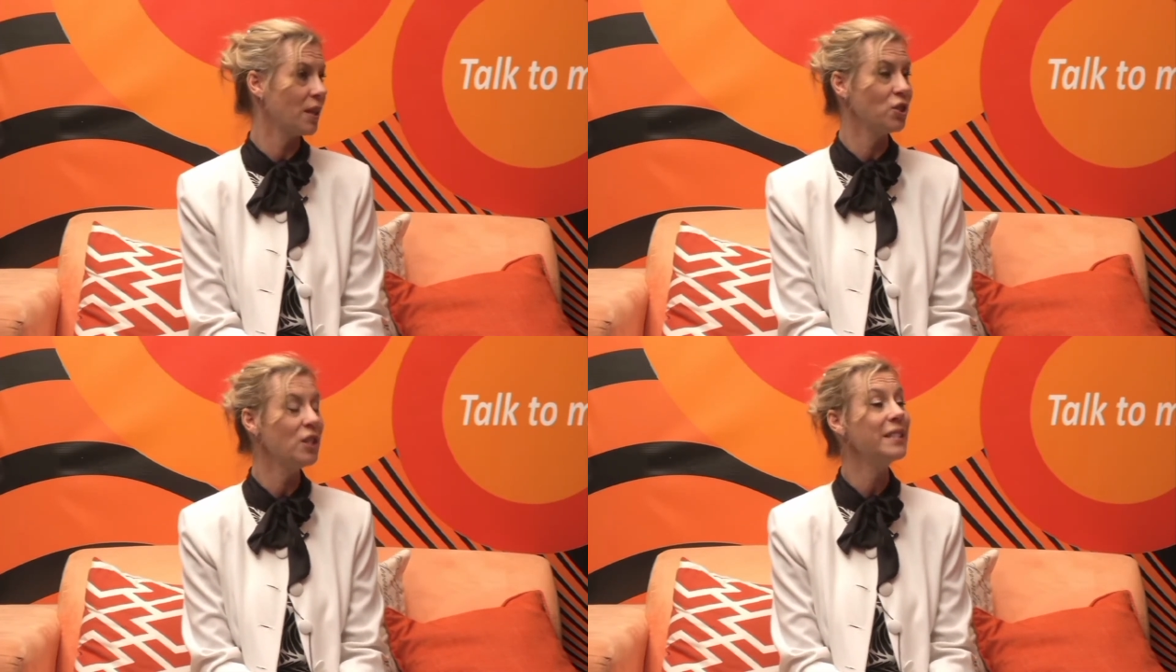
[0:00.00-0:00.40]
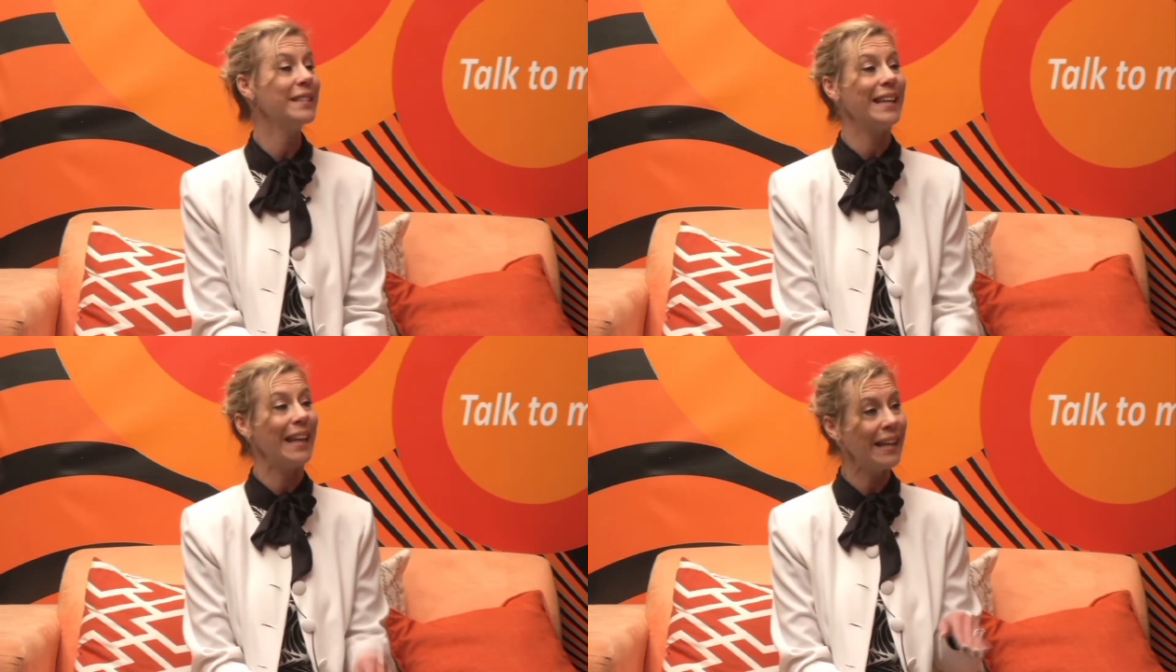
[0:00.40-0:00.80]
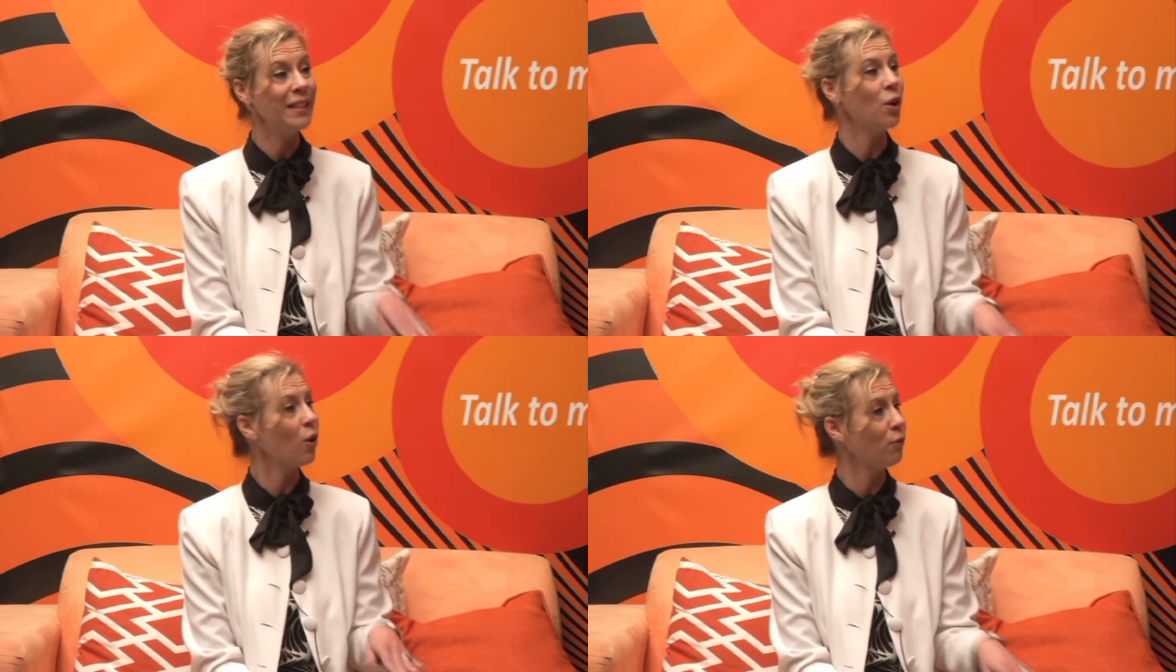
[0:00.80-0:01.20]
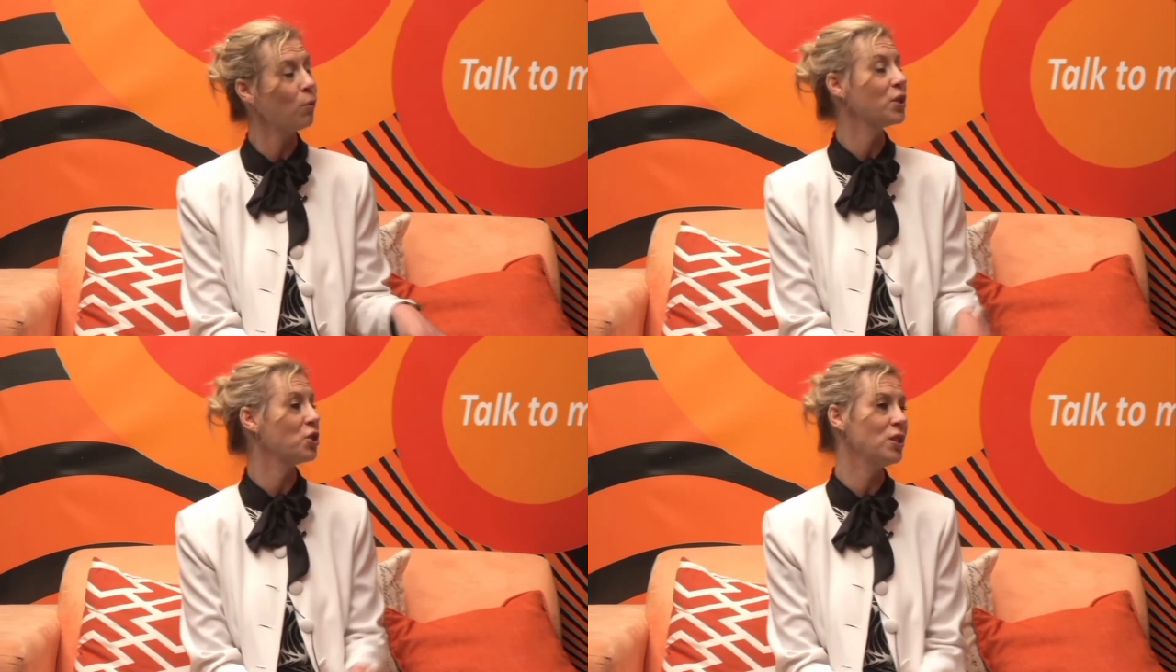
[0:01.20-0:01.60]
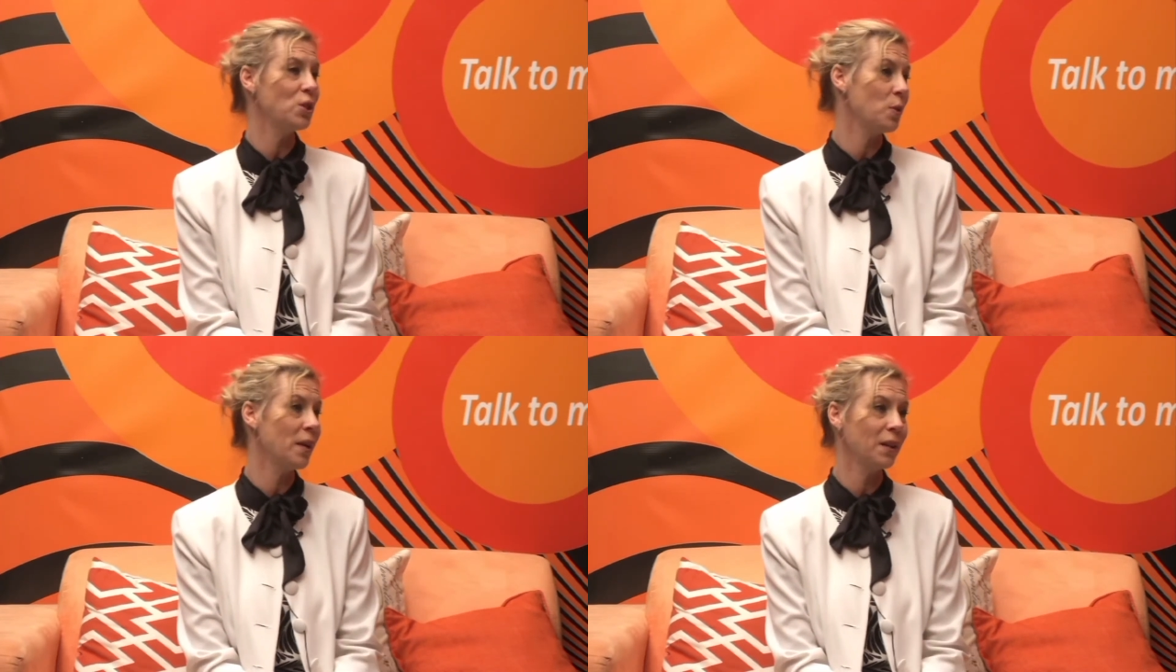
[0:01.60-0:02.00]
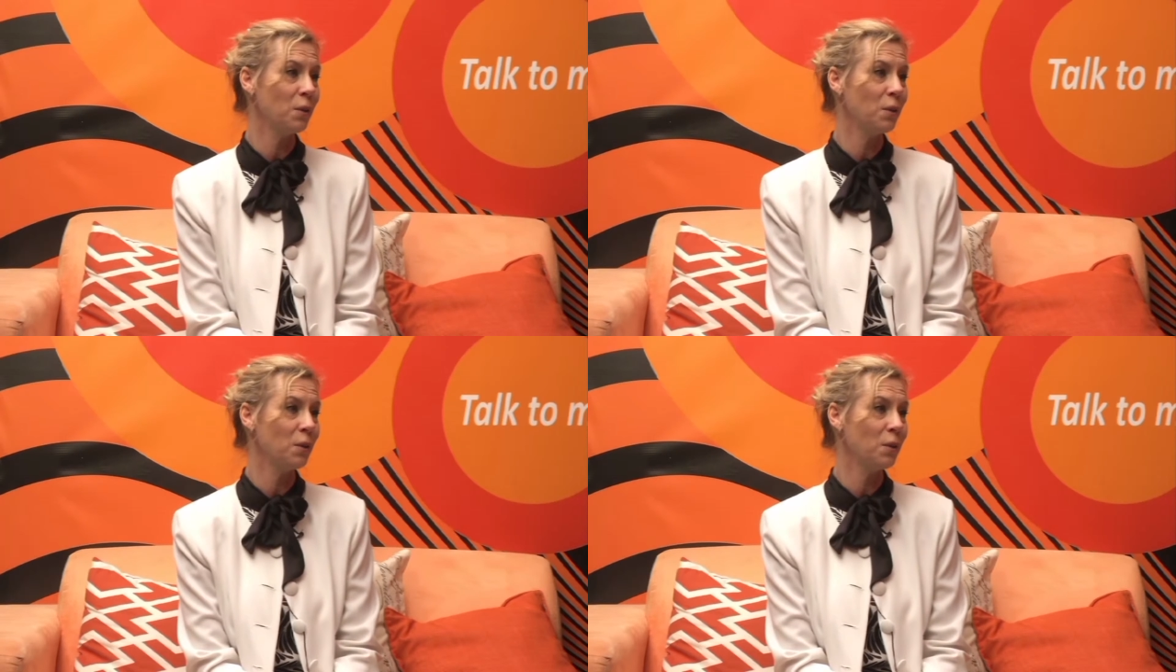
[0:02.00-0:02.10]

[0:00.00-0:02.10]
And she's the head of what she's doing at